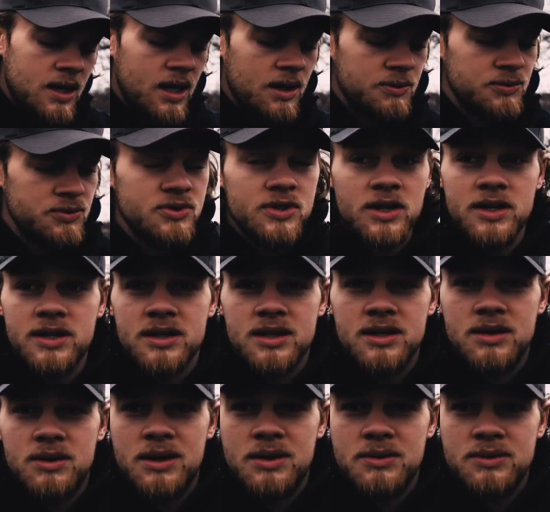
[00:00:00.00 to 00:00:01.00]
I was gonna
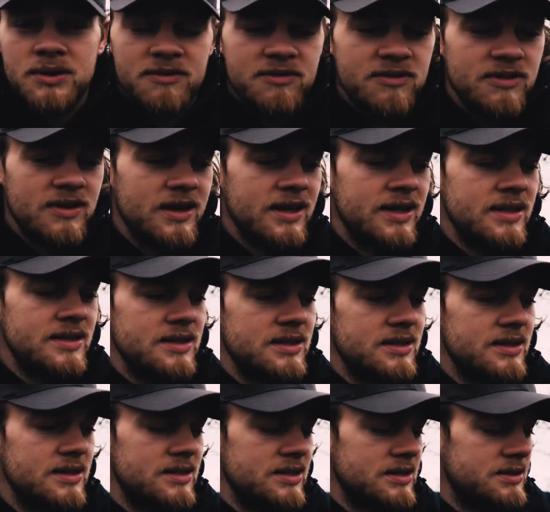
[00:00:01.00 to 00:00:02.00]
go out and fly it
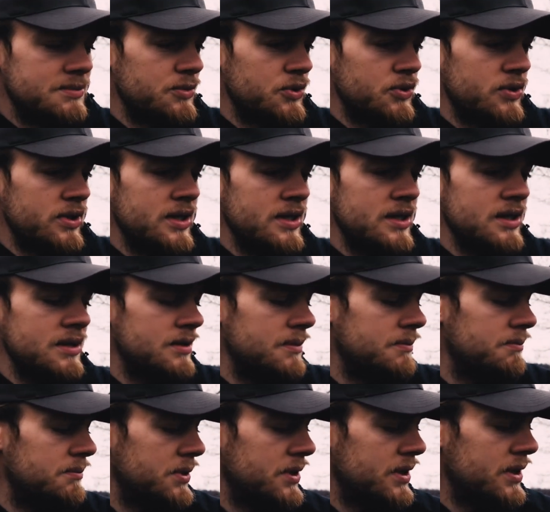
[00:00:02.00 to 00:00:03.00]
this morning,
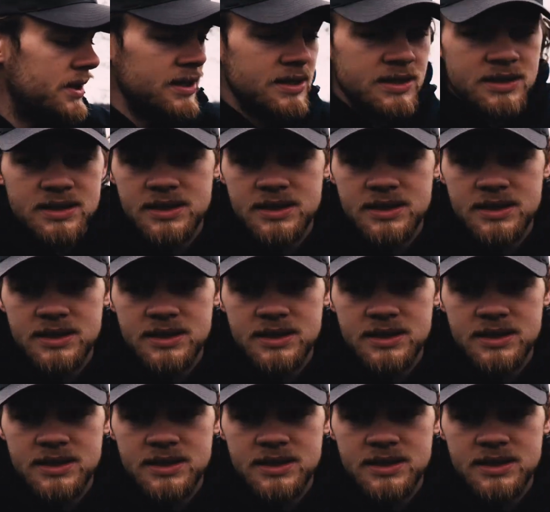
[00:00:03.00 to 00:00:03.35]
but